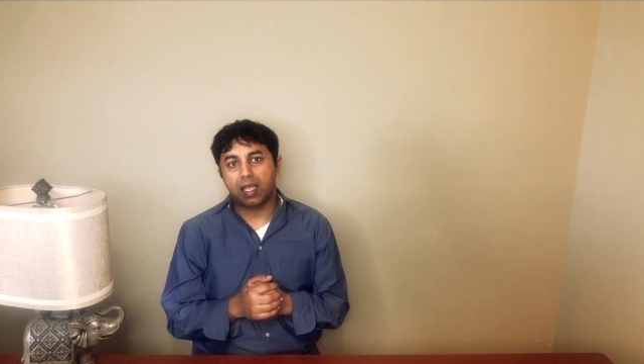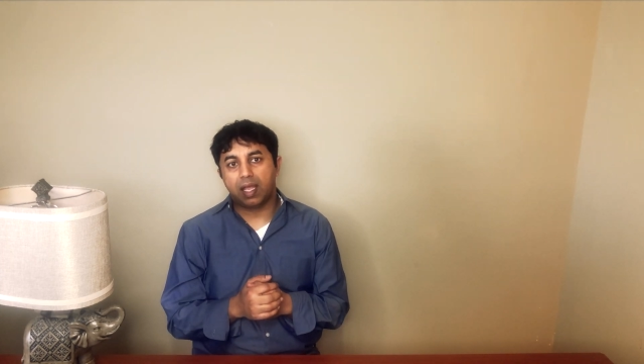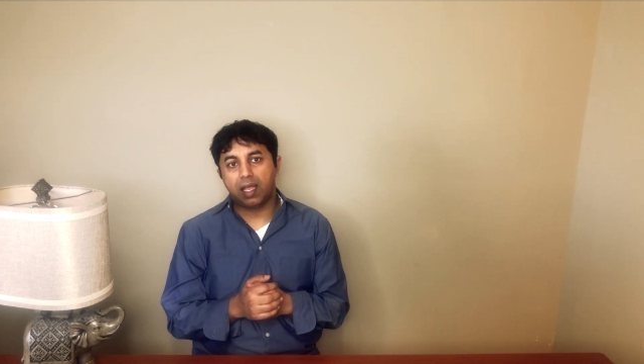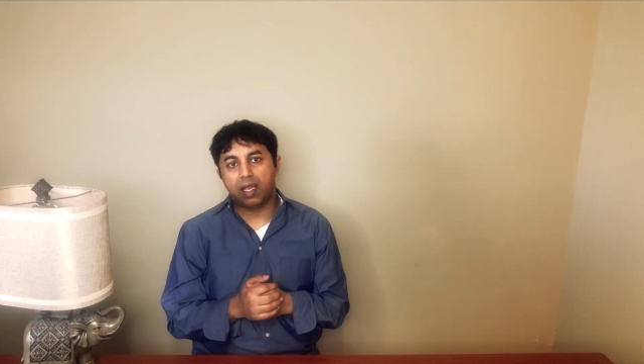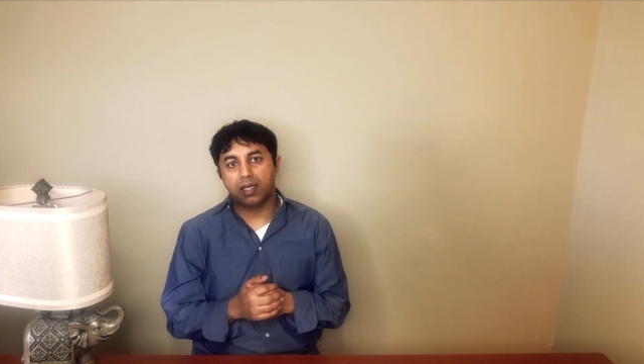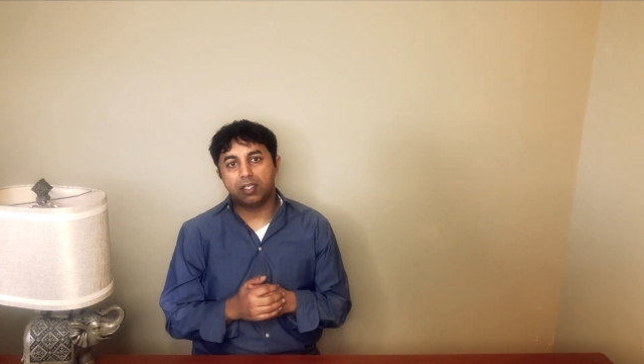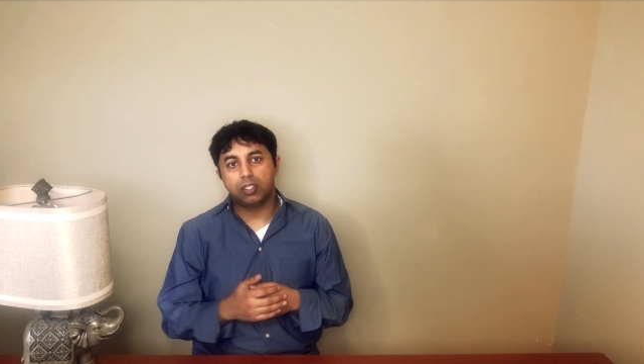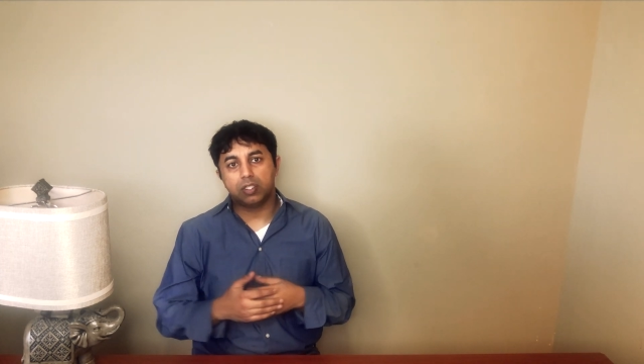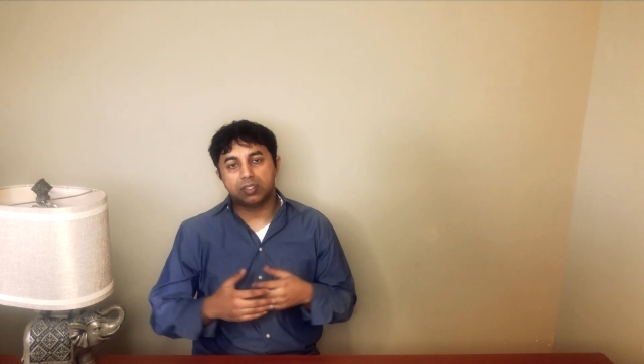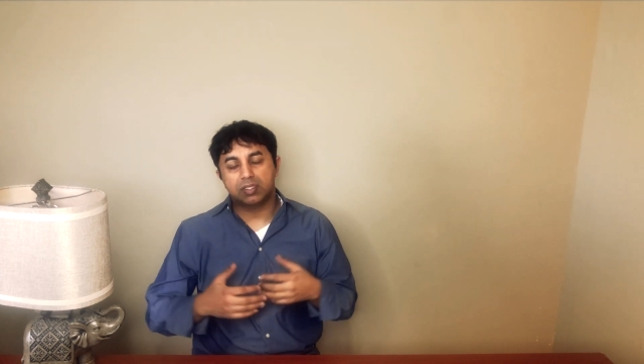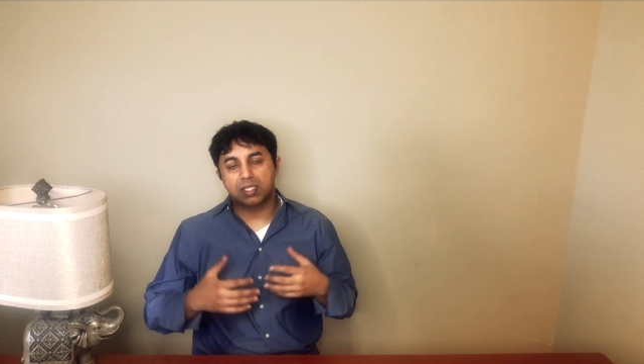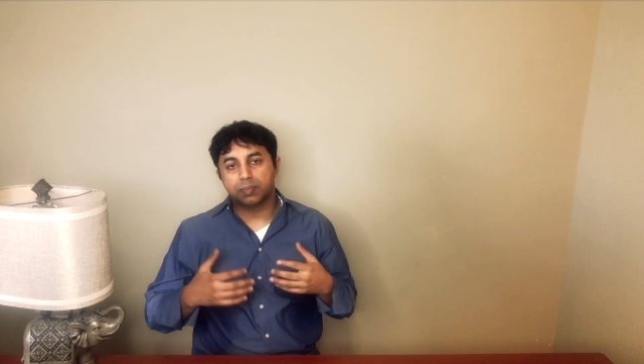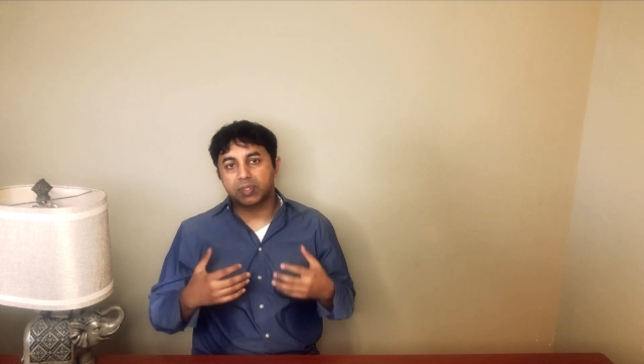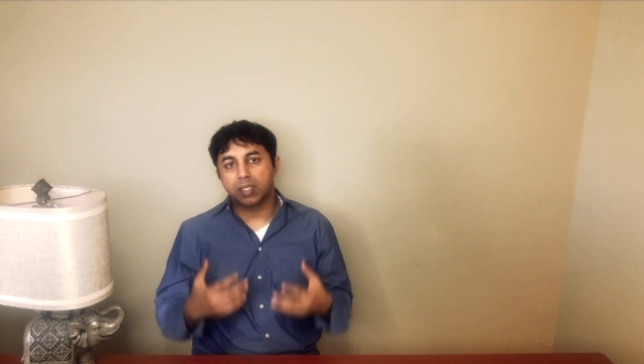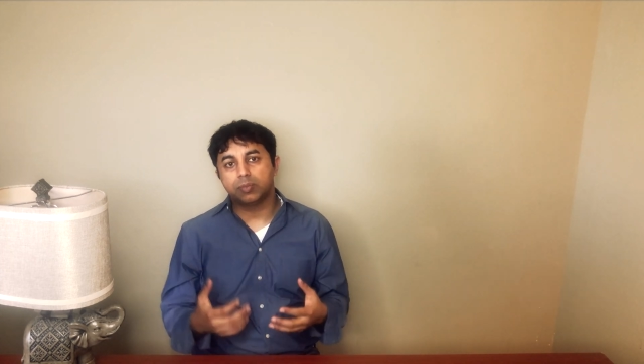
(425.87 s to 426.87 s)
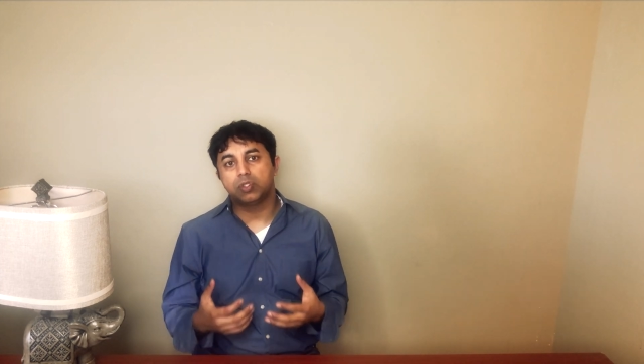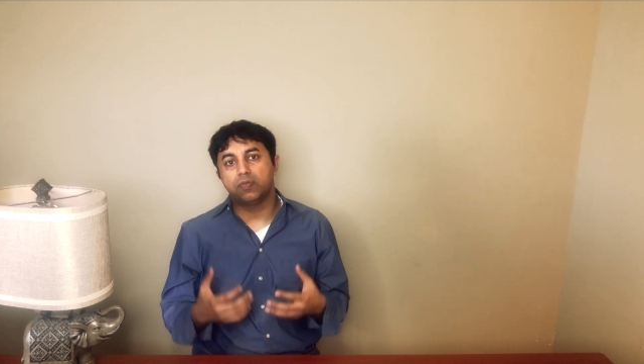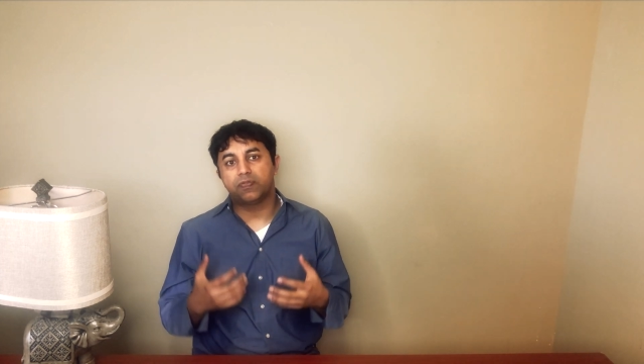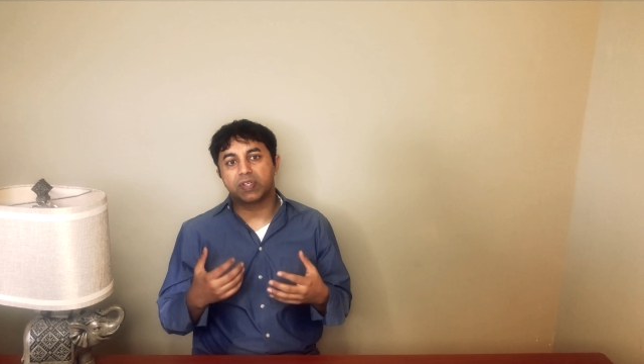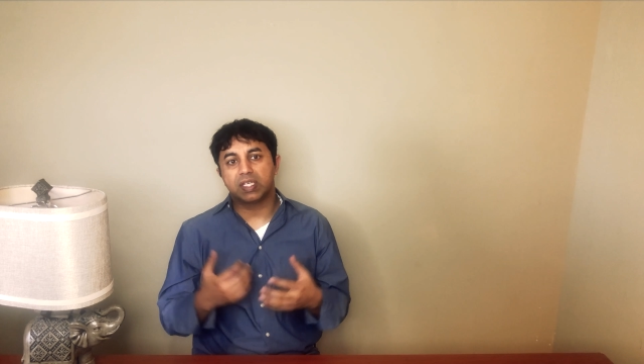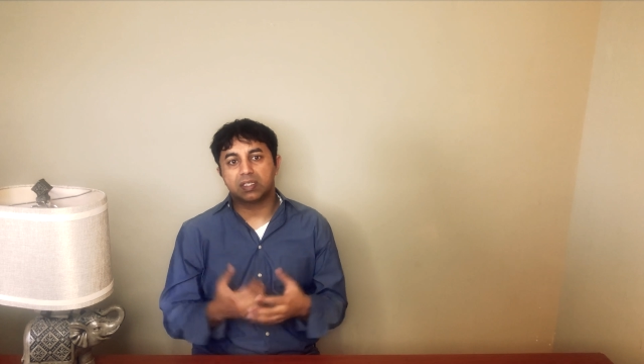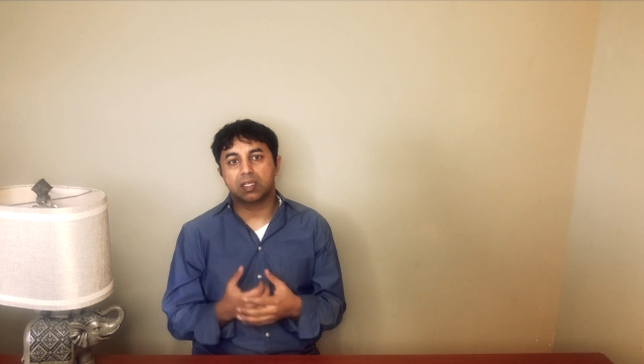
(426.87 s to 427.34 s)
And sometimes you
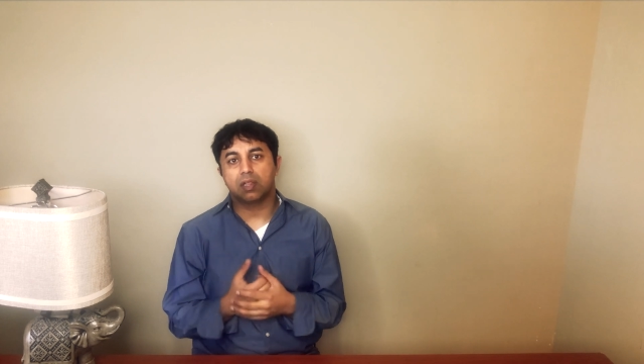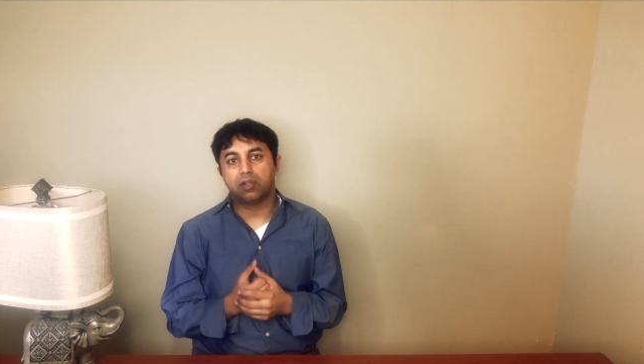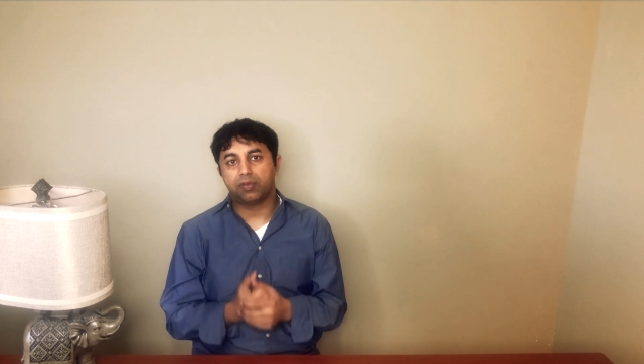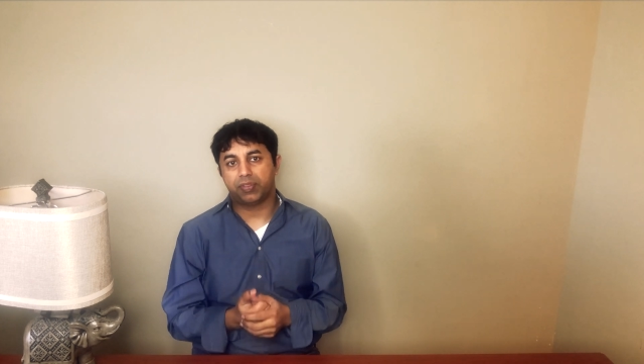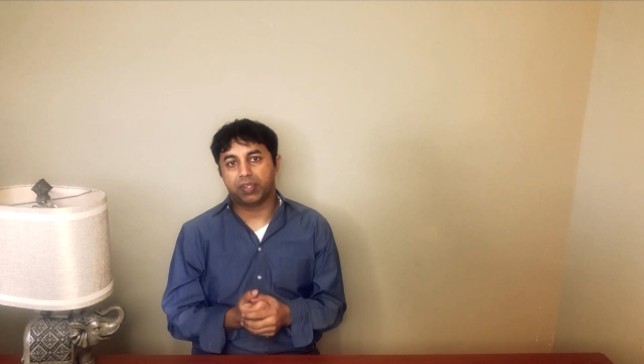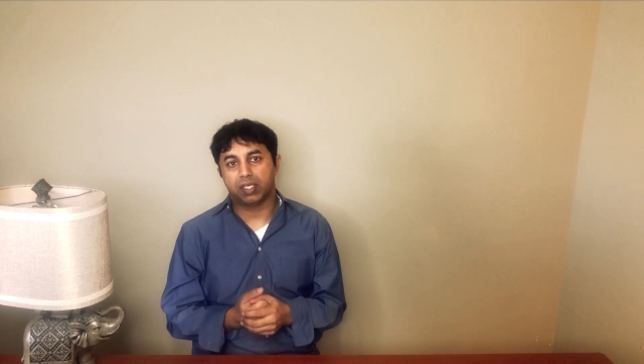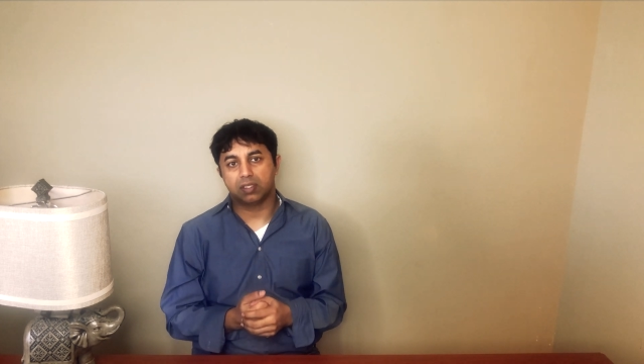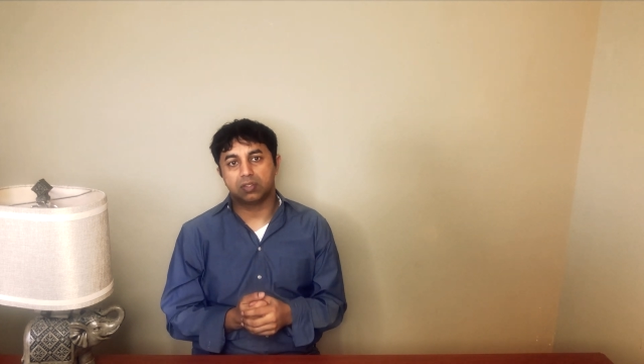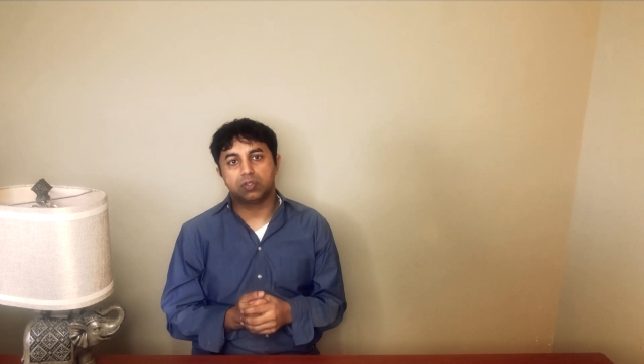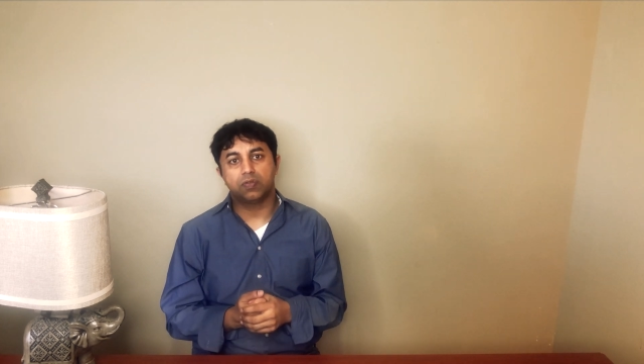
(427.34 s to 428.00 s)
forget the little things.